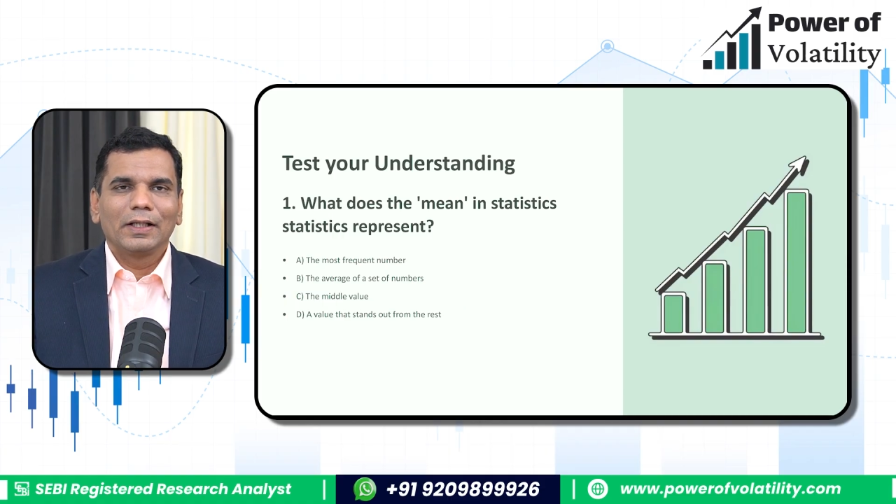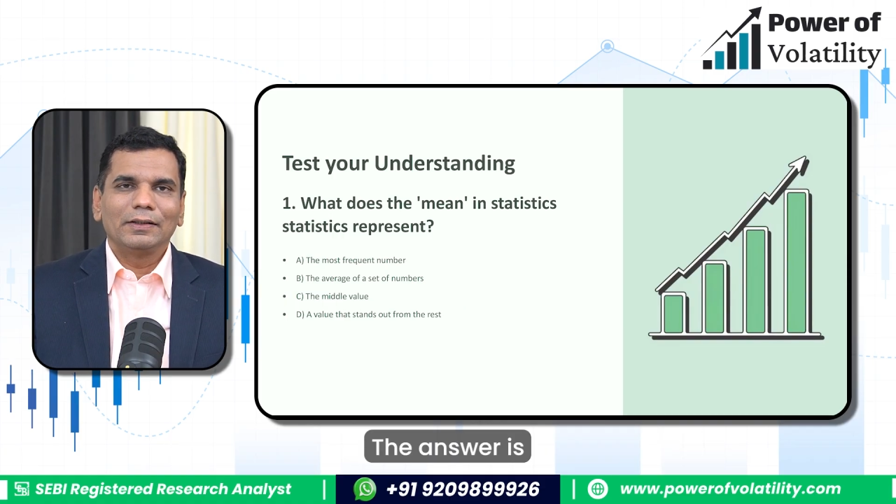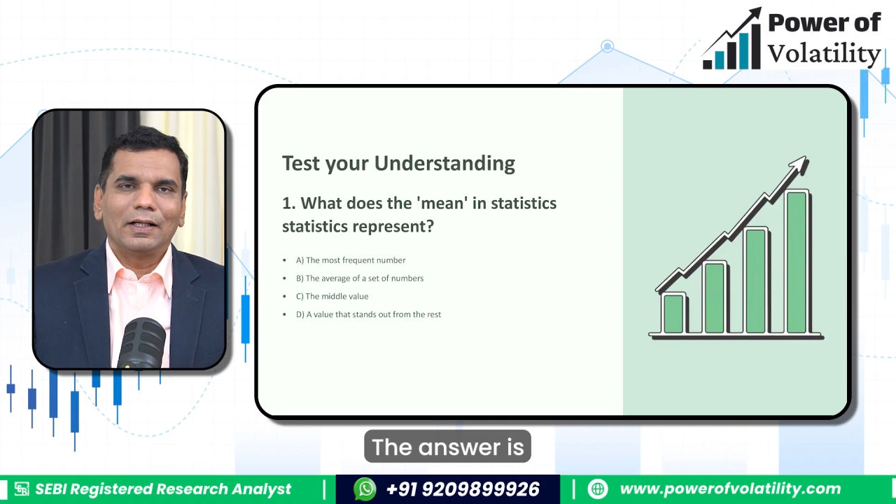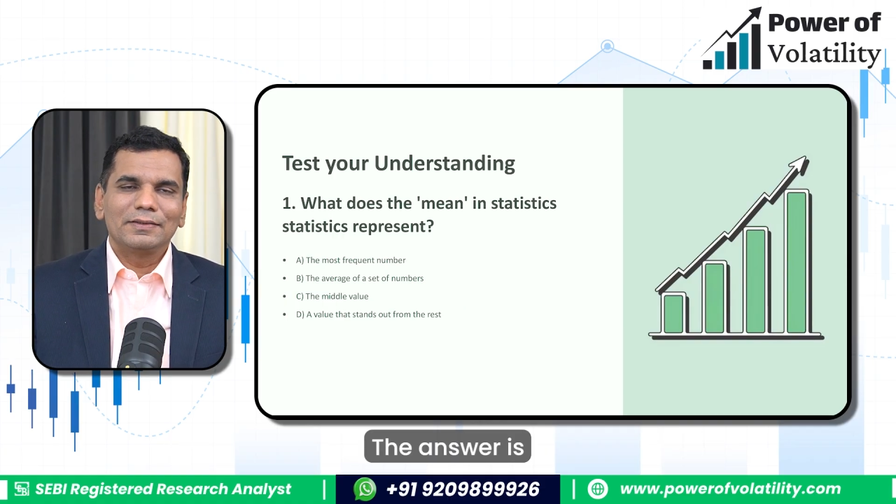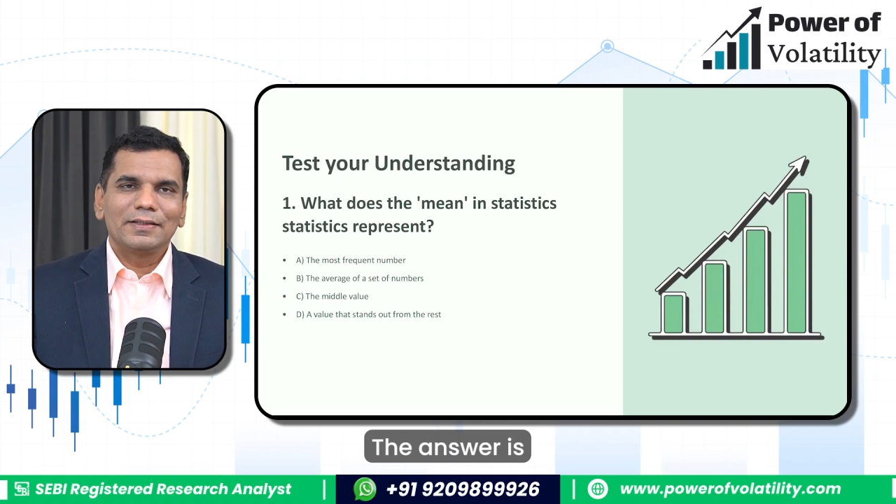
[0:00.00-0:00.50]

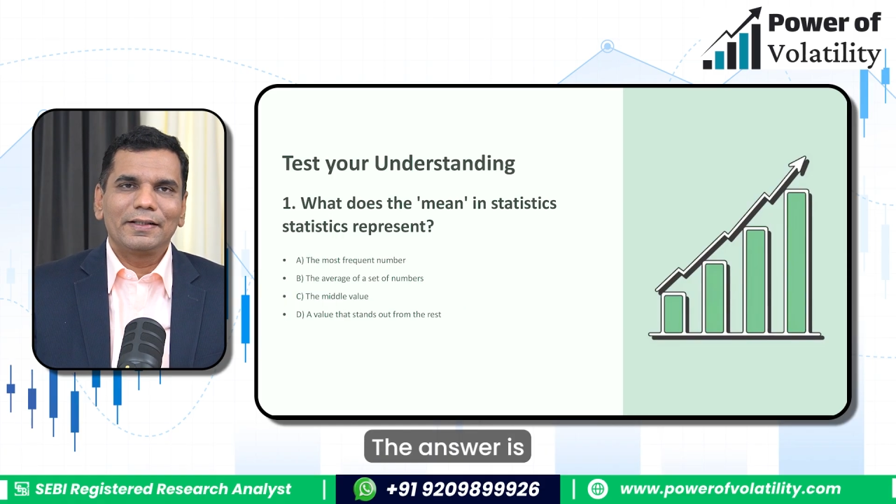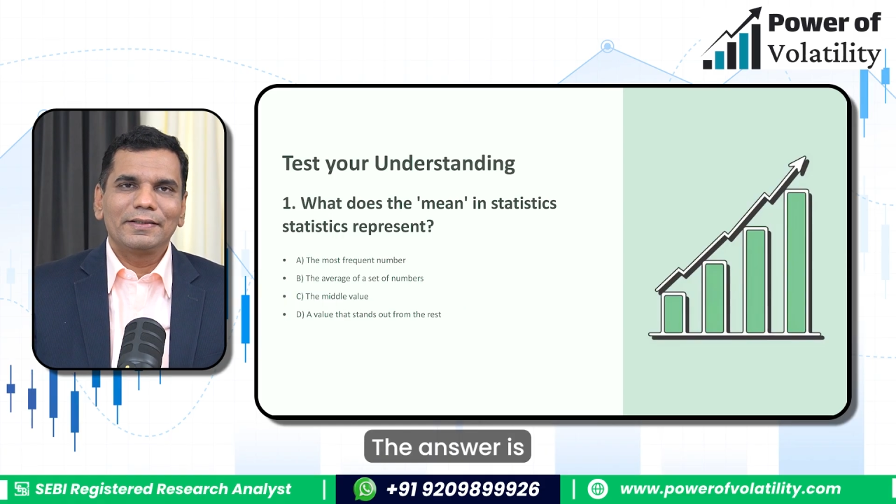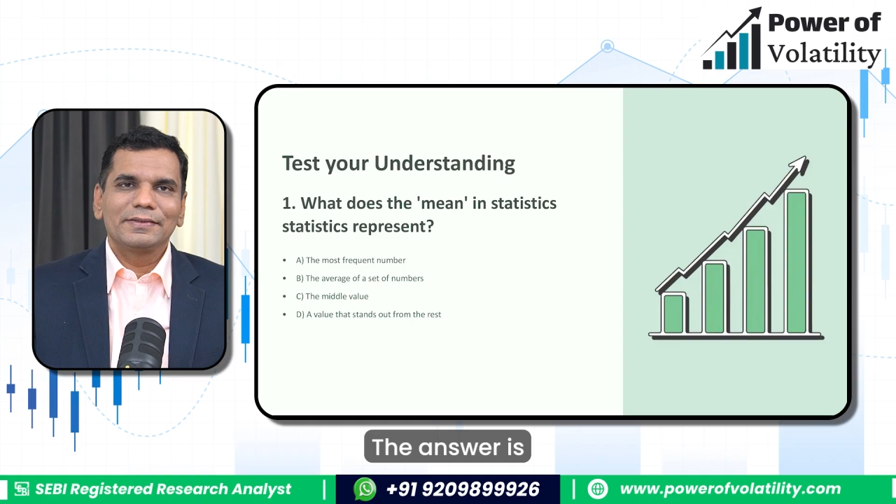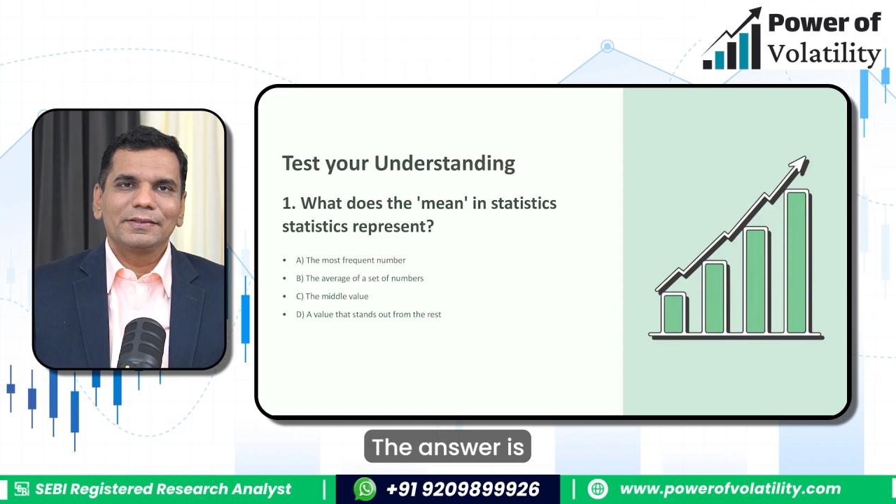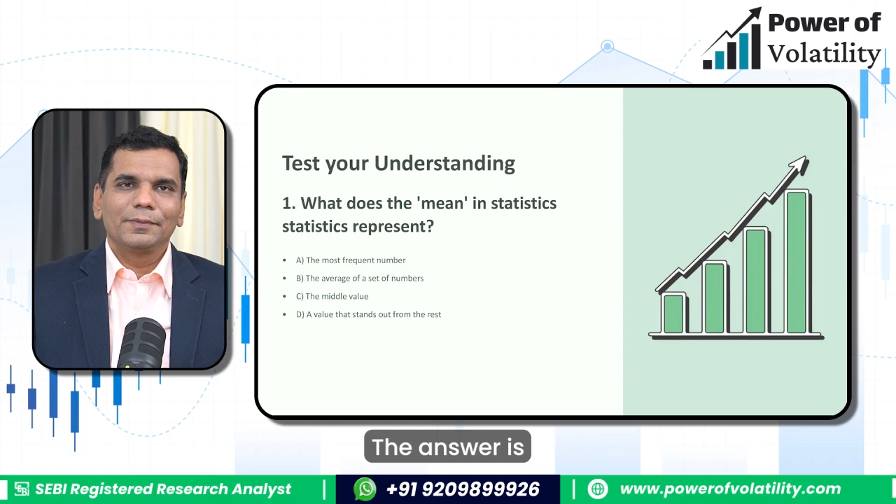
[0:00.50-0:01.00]
The answer
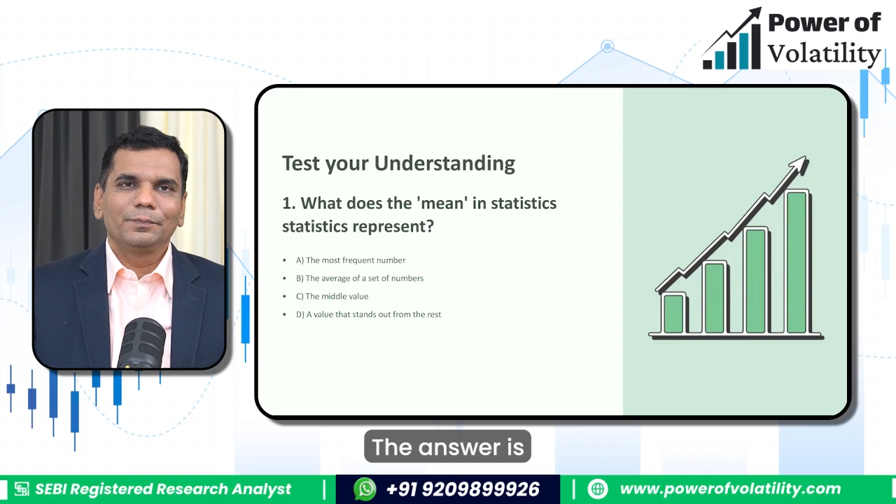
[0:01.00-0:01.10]
is